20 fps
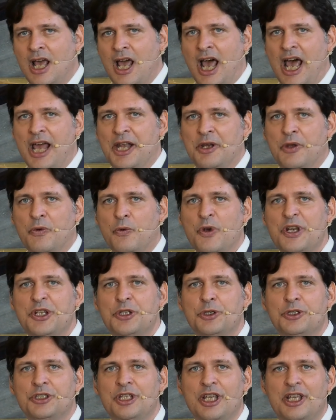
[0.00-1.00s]
And
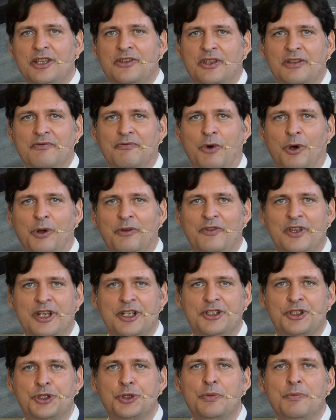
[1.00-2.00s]
we do this
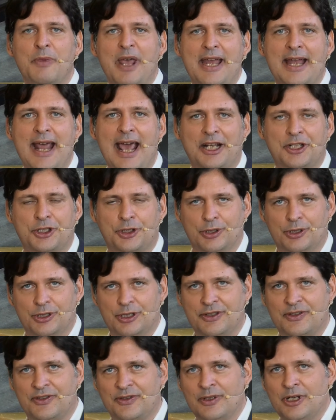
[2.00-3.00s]
involving two main
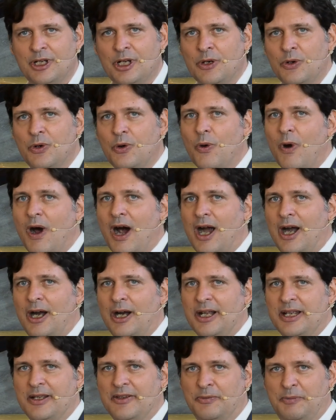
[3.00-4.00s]
actors who
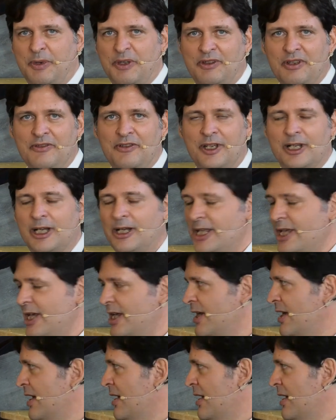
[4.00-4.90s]
are specifically